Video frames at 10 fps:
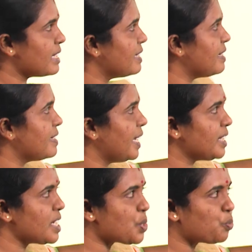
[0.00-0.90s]
This is
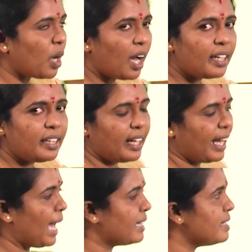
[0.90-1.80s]
sentence 1
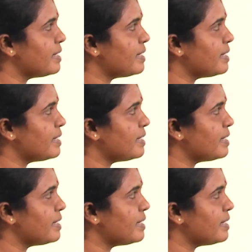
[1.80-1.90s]
and the